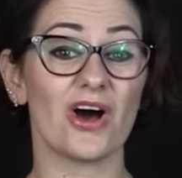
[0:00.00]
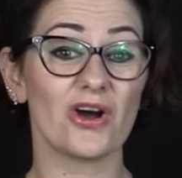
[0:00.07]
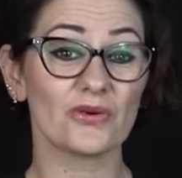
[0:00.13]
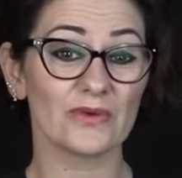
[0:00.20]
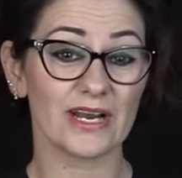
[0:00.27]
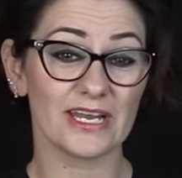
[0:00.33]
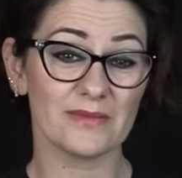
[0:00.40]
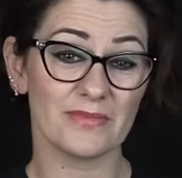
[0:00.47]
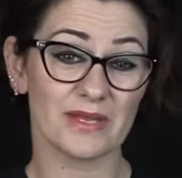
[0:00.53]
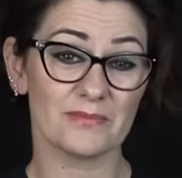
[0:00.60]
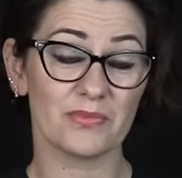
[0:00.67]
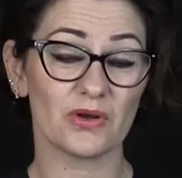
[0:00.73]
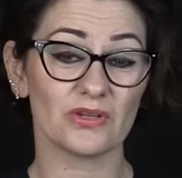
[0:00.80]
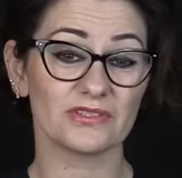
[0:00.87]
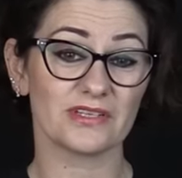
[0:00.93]
already
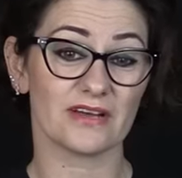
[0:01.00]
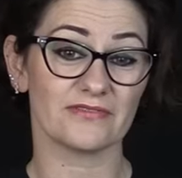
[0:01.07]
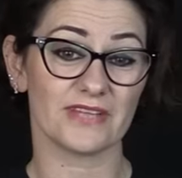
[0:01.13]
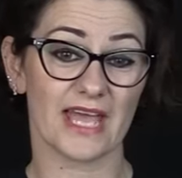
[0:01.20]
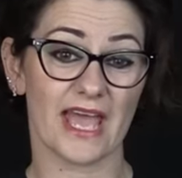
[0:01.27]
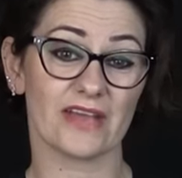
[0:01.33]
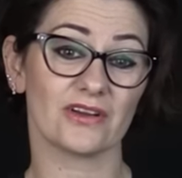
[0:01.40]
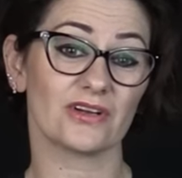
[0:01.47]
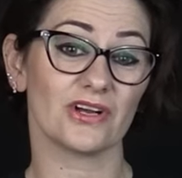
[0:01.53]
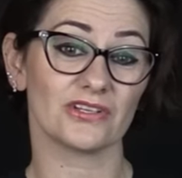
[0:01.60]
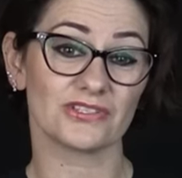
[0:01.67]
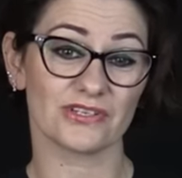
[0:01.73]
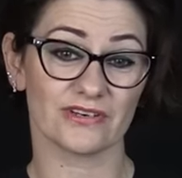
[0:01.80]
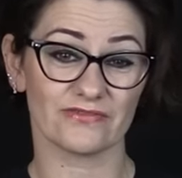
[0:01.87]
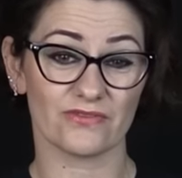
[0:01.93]
been pulled off the
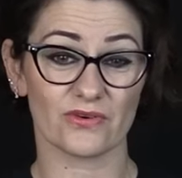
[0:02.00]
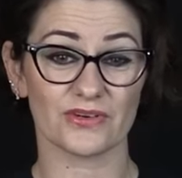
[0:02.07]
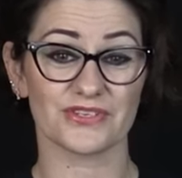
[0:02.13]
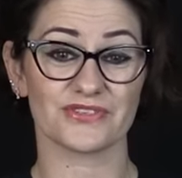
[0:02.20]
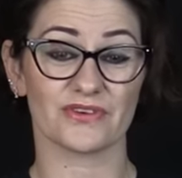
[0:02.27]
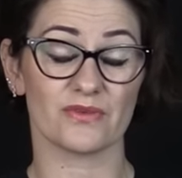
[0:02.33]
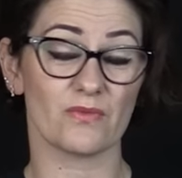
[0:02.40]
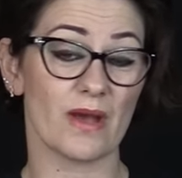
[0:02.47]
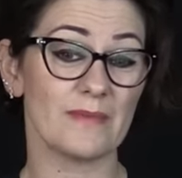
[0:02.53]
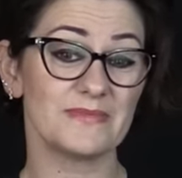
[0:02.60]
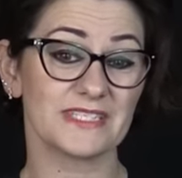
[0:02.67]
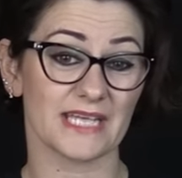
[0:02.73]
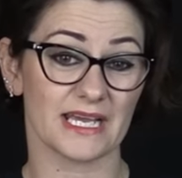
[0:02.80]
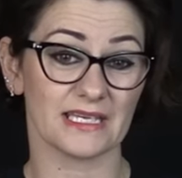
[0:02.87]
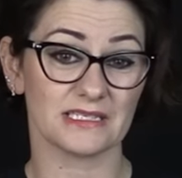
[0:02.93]
Agriculture and Forestry
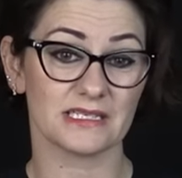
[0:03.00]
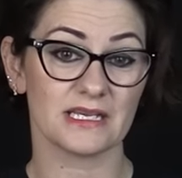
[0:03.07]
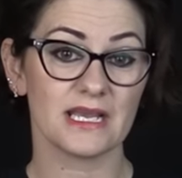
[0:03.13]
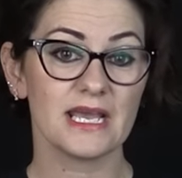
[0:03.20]
website.